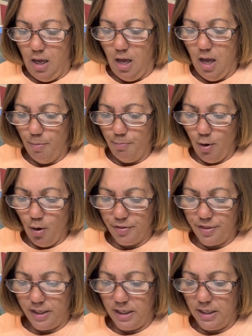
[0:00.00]
I
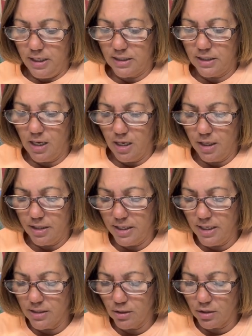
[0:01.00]
bought these
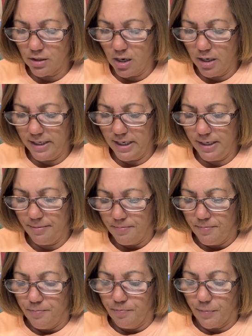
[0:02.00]
these are tiny.
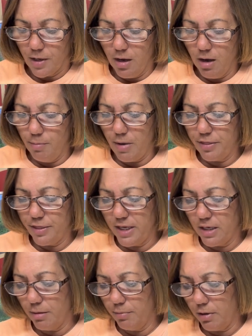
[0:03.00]
Um, I
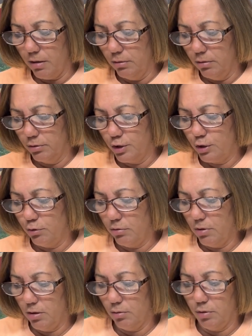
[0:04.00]
think I'm, oh shoot,
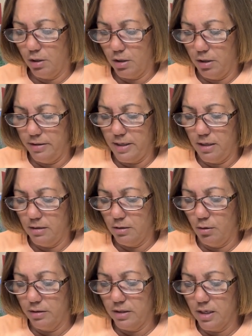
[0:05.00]
I don't want to cut that. So
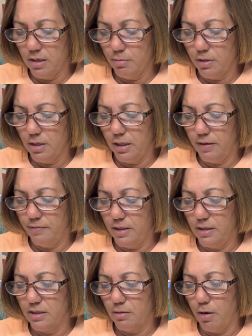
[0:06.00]
I think I'm going to give
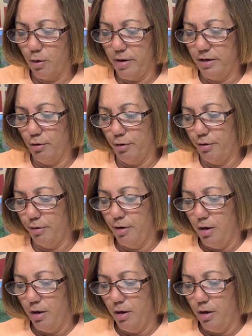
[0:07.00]
these to my granddaughter.